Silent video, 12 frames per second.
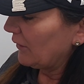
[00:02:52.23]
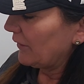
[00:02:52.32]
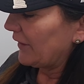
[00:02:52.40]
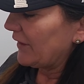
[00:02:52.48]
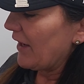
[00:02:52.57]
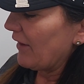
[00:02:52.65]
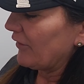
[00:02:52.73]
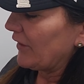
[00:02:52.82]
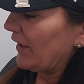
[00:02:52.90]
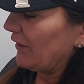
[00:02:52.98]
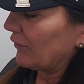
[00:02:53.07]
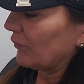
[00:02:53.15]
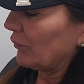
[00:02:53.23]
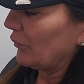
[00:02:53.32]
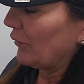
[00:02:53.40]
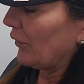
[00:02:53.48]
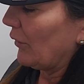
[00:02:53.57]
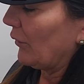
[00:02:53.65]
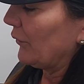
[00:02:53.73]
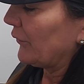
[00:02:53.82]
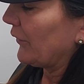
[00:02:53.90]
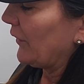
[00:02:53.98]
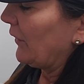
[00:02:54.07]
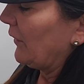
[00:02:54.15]
like navigate through
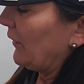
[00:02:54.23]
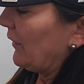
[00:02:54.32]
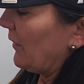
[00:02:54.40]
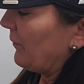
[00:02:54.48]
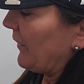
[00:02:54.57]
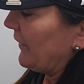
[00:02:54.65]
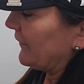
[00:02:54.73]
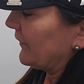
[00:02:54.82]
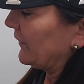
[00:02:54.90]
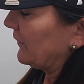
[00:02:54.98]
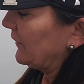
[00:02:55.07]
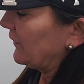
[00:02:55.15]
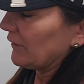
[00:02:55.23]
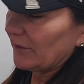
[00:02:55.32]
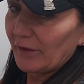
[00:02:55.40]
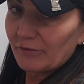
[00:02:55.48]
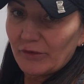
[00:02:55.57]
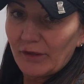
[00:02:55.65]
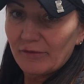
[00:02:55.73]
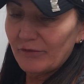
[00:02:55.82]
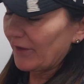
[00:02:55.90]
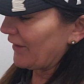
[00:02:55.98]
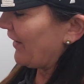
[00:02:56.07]
those. And basically you're gonna have to have that